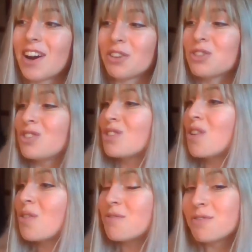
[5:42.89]
are
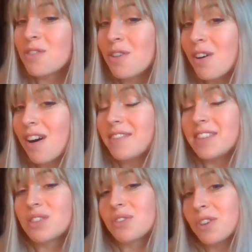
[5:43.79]
so full of
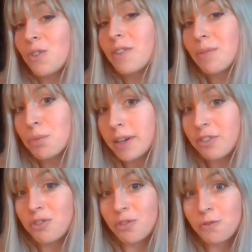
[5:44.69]
this low
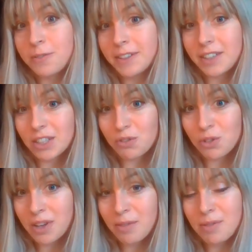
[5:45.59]
vibrational fear and
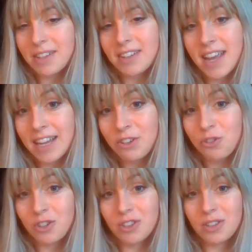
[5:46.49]
resentment and
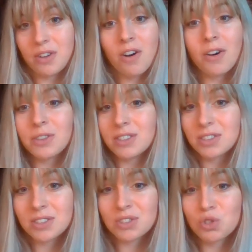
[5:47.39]
hatred and all
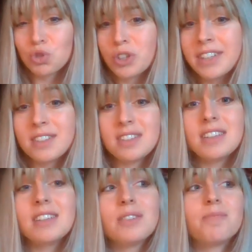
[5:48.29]
this
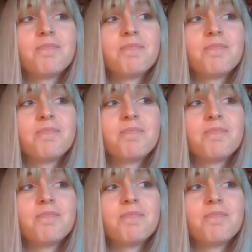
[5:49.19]
crazy